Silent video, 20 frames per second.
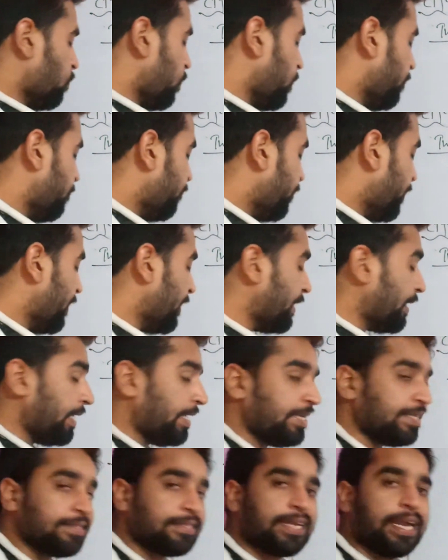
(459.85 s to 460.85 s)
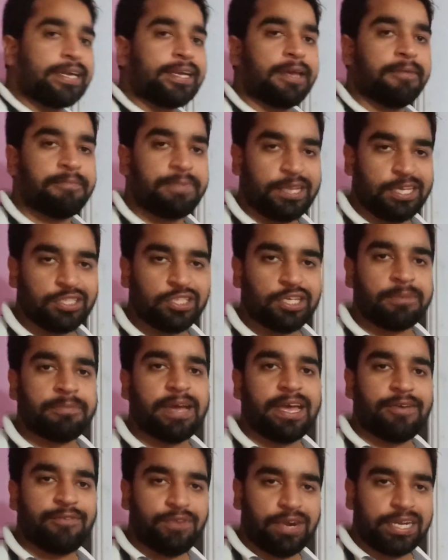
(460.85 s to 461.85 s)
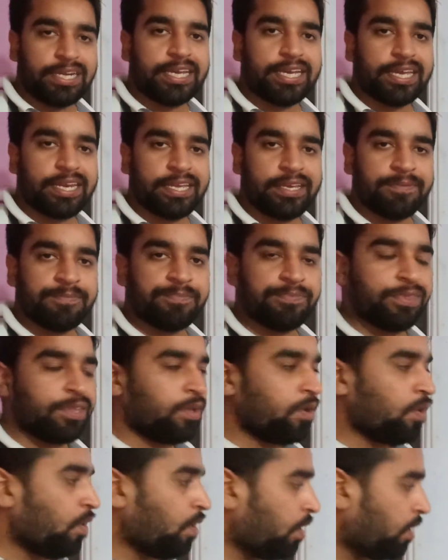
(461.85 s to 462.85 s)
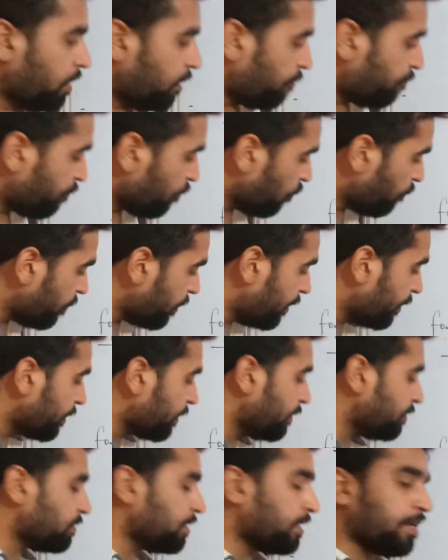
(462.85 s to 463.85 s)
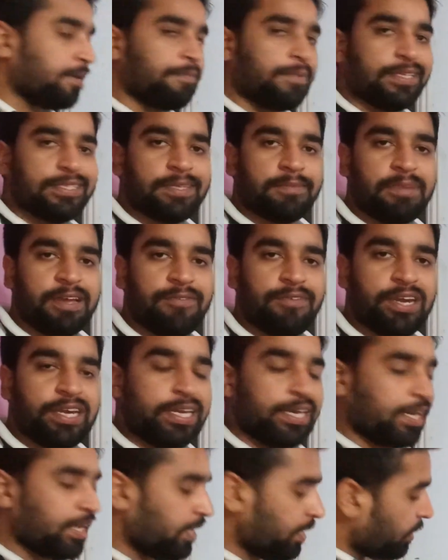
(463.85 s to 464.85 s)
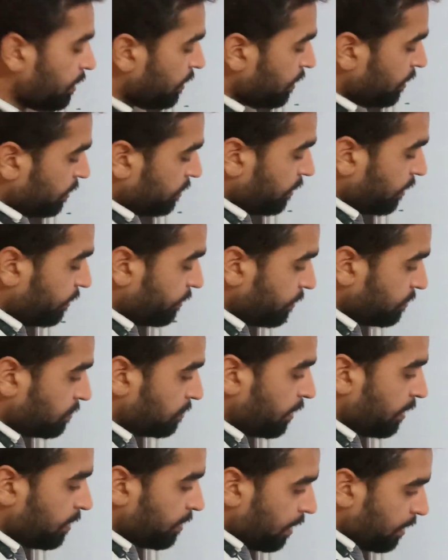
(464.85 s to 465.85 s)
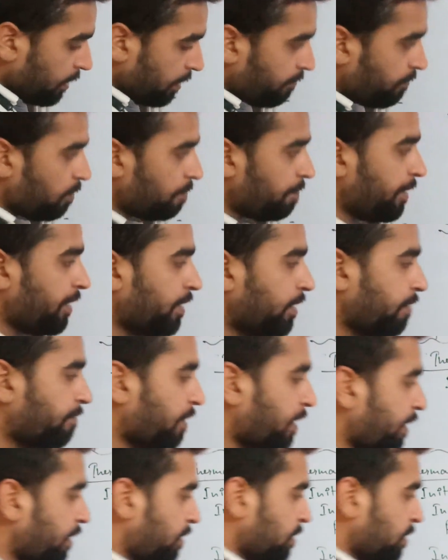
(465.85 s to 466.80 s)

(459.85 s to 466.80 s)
increase the temperature by 1 degree. If you will increase the temperature by 1 degree, then this delta T will be divided.